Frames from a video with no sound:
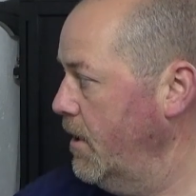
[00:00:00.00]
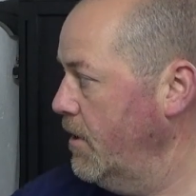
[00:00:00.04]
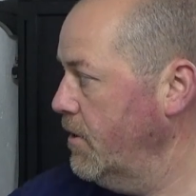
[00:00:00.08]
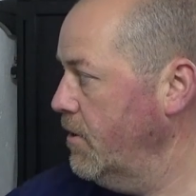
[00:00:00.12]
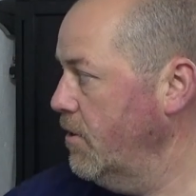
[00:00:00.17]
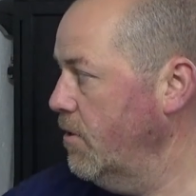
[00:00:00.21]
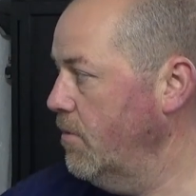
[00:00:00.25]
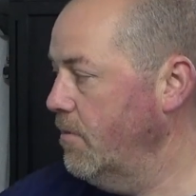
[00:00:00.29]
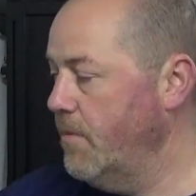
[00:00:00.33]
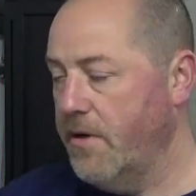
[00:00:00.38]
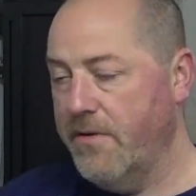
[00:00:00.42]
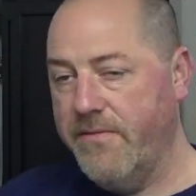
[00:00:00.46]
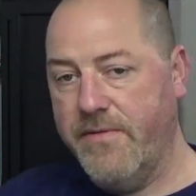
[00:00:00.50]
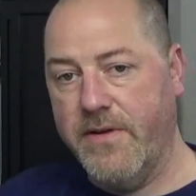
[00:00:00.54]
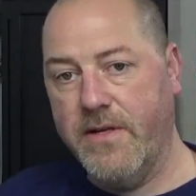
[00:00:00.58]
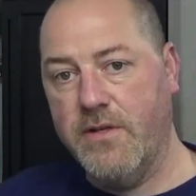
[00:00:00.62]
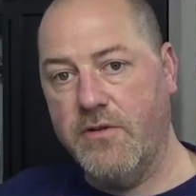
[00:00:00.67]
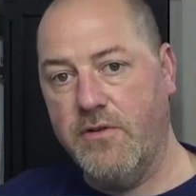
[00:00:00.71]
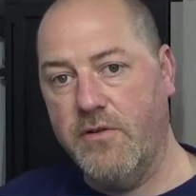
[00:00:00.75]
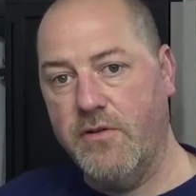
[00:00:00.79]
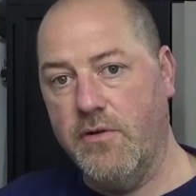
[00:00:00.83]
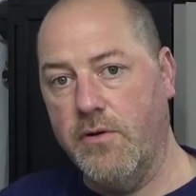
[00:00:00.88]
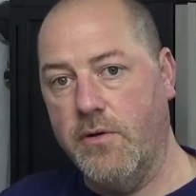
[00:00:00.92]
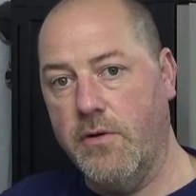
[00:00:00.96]
Your
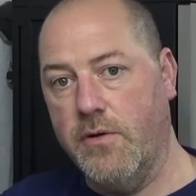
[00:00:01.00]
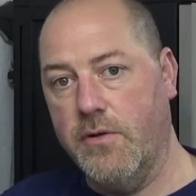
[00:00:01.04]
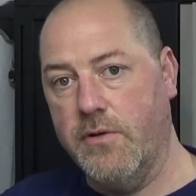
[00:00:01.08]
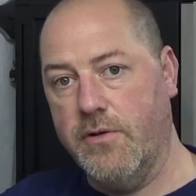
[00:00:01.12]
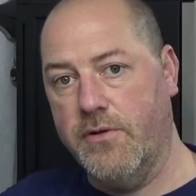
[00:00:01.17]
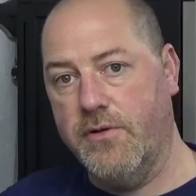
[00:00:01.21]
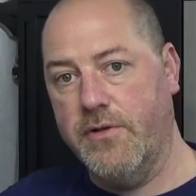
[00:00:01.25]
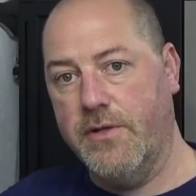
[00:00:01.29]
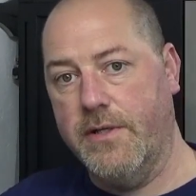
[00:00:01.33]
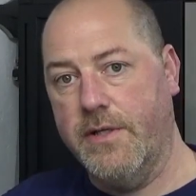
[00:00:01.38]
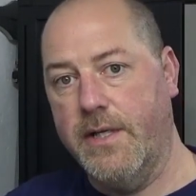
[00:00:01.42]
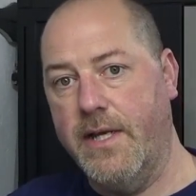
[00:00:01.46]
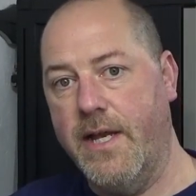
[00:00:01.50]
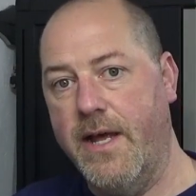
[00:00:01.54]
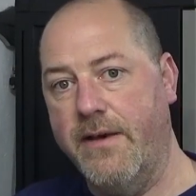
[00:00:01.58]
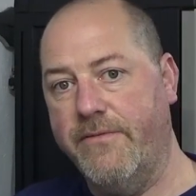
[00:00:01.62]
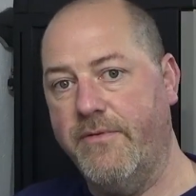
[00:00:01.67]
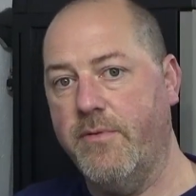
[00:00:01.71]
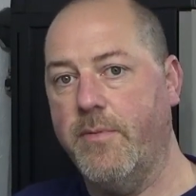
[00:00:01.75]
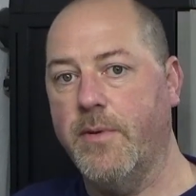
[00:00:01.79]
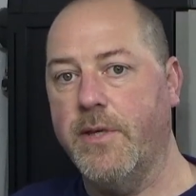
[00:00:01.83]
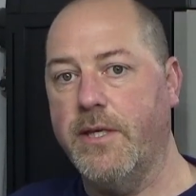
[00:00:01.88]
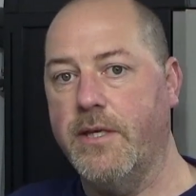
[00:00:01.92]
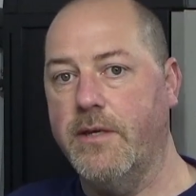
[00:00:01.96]
moving jaw should
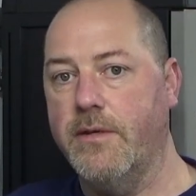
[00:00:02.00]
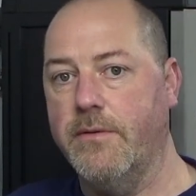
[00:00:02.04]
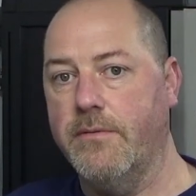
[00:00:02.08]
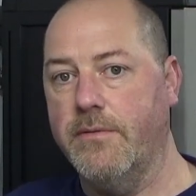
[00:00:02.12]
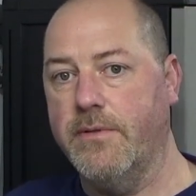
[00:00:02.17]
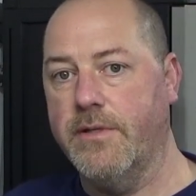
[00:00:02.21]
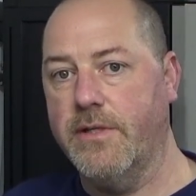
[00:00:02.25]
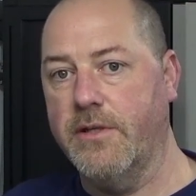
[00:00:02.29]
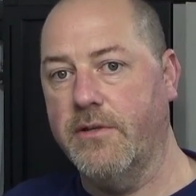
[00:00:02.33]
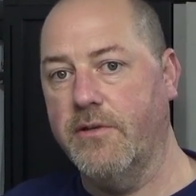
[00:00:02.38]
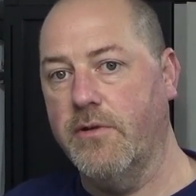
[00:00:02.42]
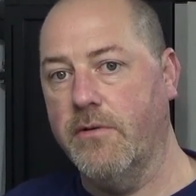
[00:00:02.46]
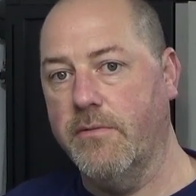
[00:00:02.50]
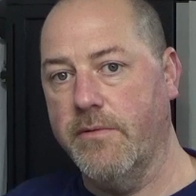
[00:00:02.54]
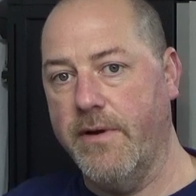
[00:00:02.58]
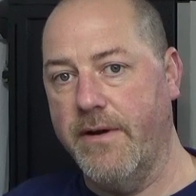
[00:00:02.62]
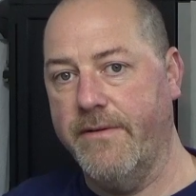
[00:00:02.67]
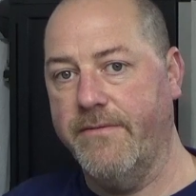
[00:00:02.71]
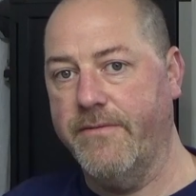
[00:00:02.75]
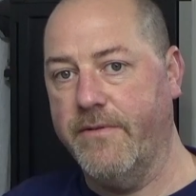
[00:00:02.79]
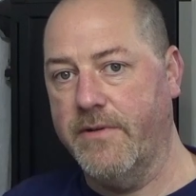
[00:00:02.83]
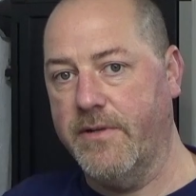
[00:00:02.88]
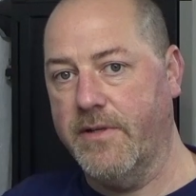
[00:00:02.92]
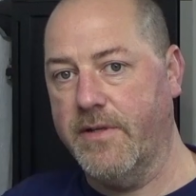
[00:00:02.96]
never be used as your
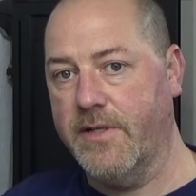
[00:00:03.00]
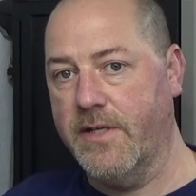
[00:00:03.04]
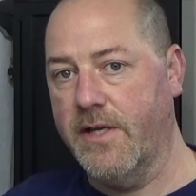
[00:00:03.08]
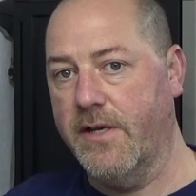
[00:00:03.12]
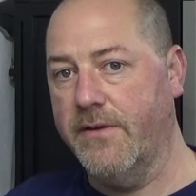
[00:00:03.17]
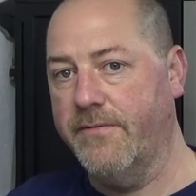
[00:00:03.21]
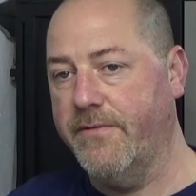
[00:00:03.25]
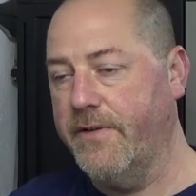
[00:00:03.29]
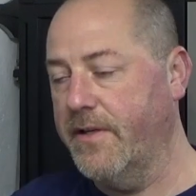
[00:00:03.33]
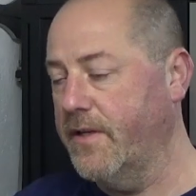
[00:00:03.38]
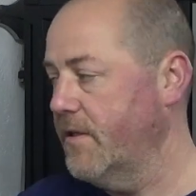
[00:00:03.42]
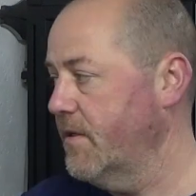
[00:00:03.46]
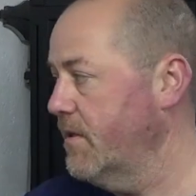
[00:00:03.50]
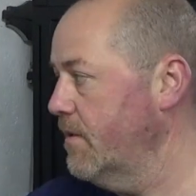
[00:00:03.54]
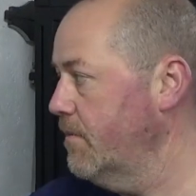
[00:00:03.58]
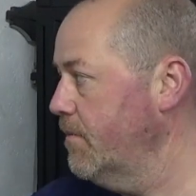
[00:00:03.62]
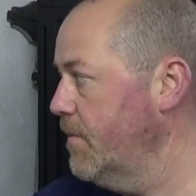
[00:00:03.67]
reference surface.